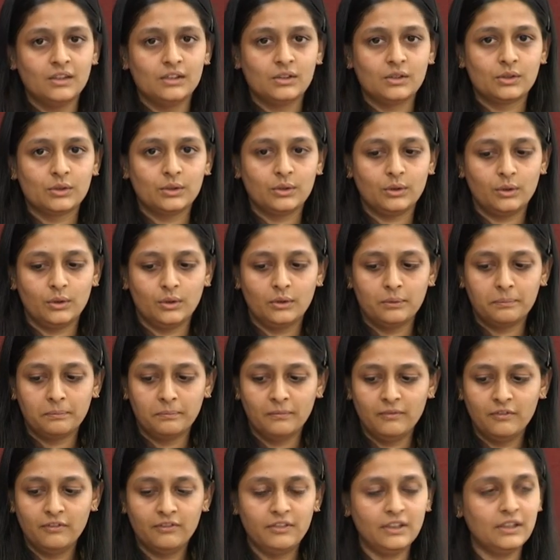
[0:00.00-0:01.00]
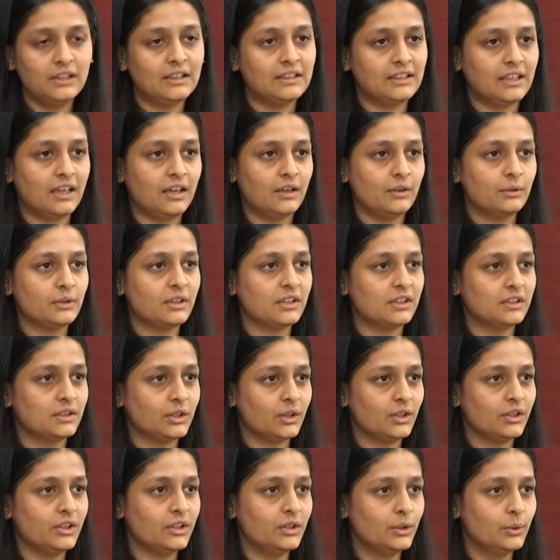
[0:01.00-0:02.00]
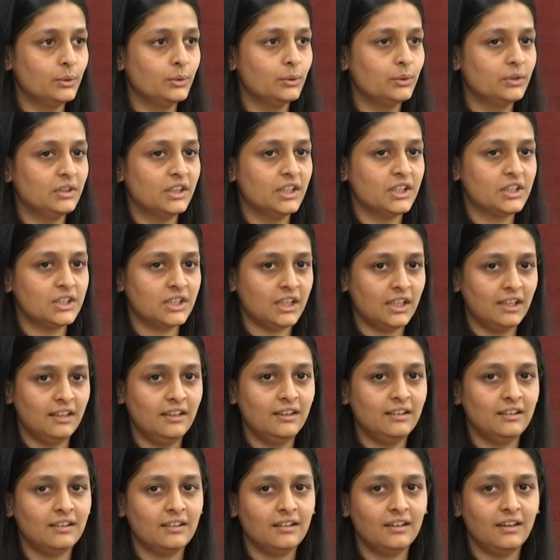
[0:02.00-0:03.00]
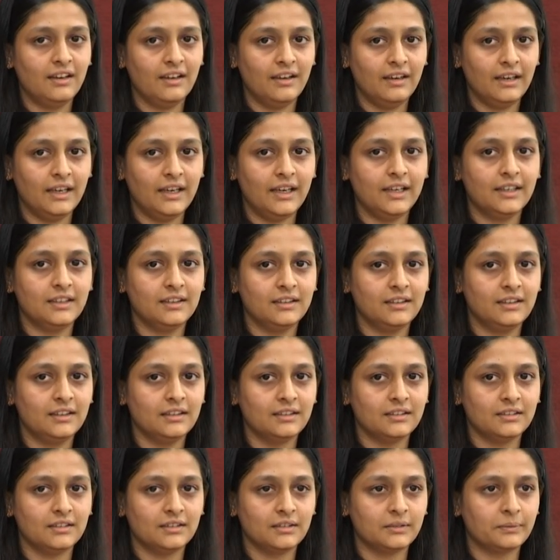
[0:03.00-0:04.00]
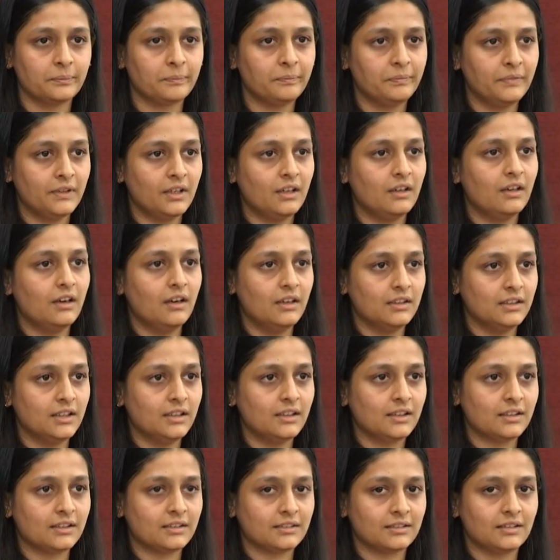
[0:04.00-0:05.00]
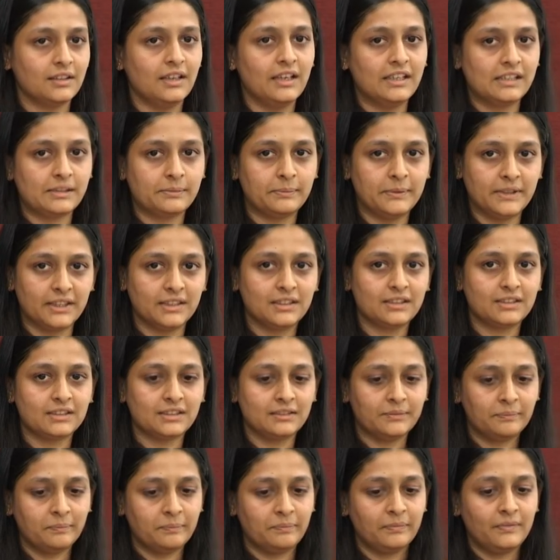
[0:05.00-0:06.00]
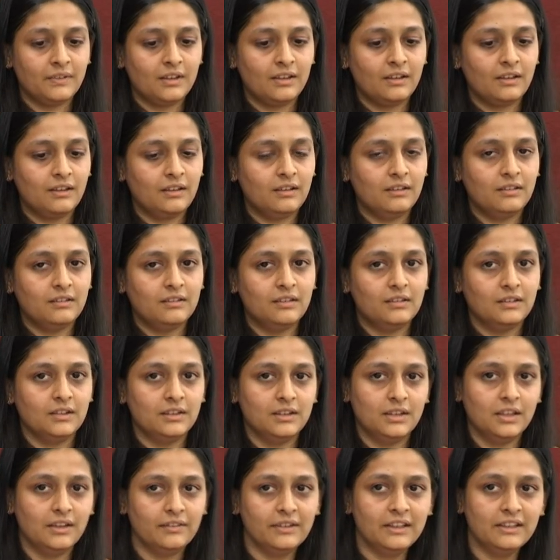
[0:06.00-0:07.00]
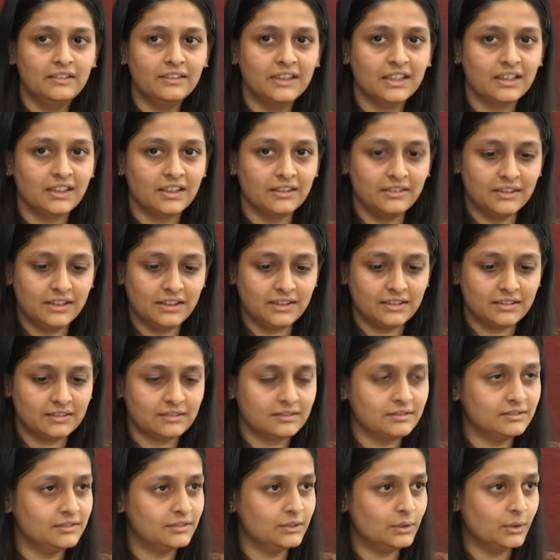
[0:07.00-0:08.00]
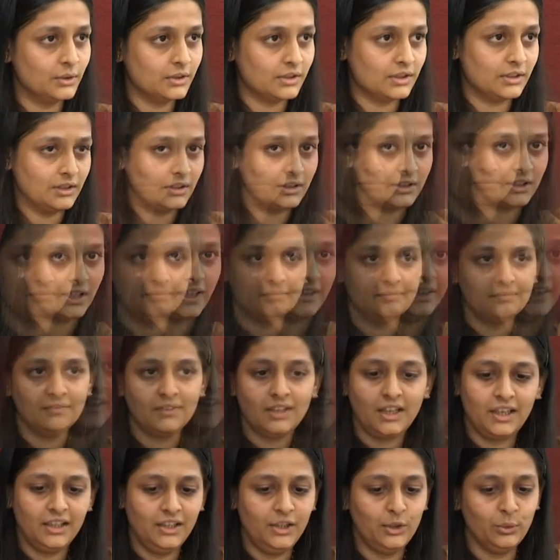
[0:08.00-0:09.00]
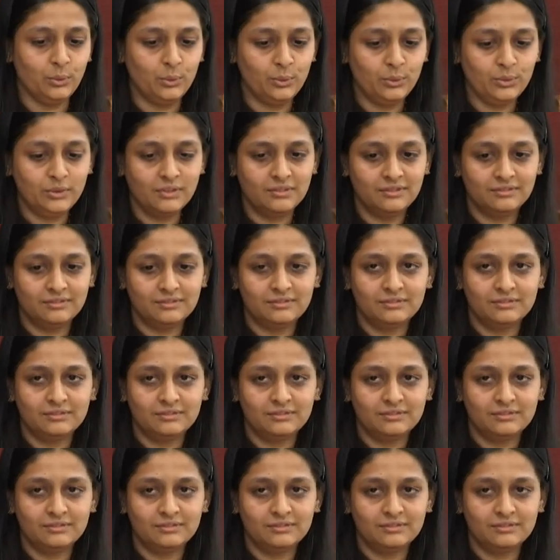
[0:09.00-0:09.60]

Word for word: So we'll now turn on to the shell and the other aspects. Uh, Dhaval will cover those things. Thank you.